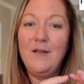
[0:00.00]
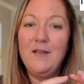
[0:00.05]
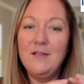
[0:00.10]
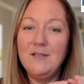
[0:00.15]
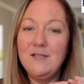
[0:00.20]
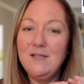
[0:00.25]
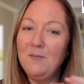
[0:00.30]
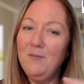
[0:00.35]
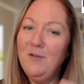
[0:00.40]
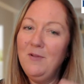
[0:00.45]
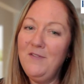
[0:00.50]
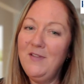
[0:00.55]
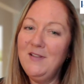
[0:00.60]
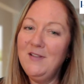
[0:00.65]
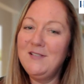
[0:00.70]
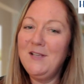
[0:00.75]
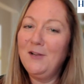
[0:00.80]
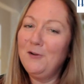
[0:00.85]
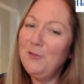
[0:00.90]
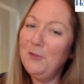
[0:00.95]
some of
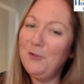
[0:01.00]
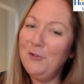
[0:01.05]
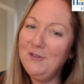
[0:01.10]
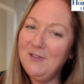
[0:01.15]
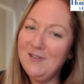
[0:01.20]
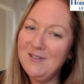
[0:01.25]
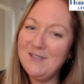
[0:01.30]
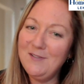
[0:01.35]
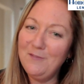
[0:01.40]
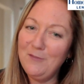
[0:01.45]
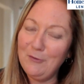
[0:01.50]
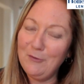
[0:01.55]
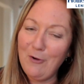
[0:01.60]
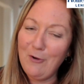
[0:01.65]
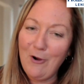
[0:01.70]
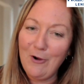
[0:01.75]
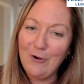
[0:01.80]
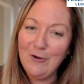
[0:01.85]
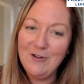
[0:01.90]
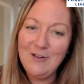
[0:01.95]
it's out of the goodness of their
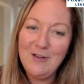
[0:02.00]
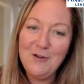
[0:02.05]
heart.